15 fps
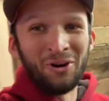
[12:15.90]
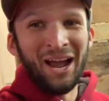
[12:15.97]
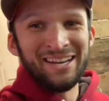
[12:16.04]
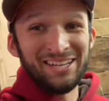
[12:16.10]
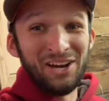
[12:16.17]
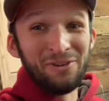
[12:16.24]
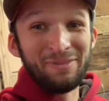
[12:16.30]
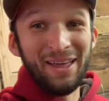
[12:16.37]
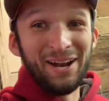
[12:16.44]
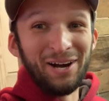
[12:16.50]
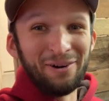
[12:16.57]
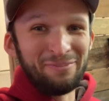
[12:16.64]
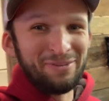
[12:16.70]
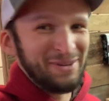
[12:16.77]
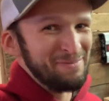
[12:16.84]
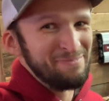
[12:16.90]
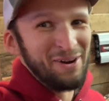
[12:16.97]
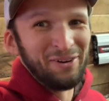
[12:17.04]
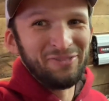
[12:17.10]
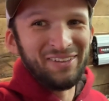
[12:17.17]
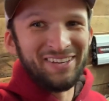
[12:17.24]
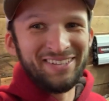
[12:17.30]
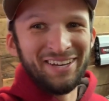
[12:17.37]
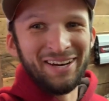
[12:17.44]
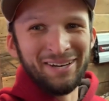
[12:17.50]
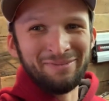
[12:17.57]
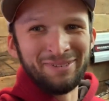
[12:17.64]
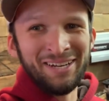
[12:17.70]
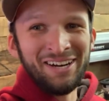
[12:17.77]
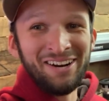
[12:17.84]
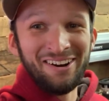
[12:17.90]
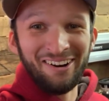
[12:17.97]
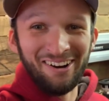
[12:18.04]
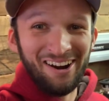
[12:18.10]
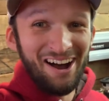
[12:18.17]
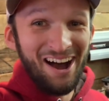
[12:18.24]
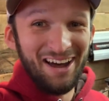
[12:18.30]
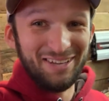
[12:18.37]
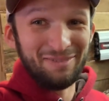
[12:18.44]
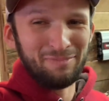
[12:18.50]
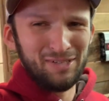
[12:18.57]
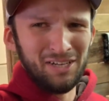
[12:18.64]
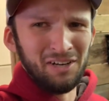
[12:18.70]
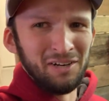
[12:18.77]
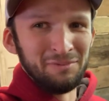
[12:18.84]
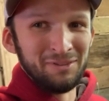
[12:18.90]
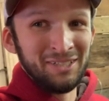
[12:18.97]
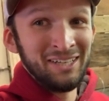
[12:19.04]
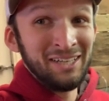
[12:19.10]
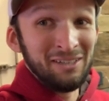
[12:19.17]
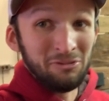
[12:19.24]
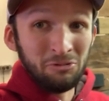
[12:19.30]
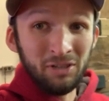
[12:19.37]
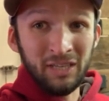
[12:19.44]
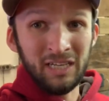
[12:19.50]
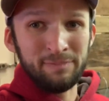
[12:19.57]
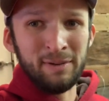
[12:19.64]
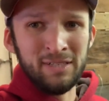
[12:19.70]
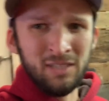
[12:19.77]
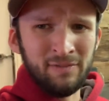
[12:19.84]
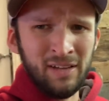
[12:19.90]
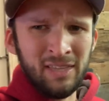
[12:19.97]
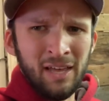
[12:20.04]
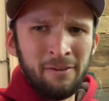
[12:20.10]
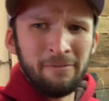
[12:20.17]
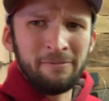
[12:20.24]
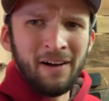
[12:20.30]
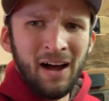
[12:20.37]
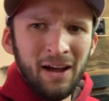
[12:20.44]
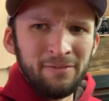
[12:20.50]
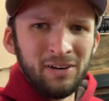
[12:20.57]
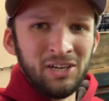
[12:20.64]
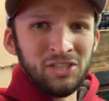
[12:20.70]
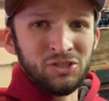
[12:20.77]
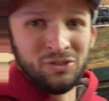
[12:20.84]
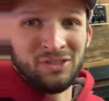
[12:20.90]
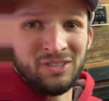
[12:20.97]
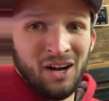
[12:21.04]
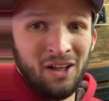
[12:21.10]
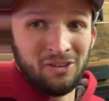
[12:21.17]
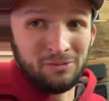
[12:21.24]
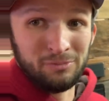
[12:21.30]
guys, I hope that helps. Both these subs are awesome subs, really expensive at that five hundred dollar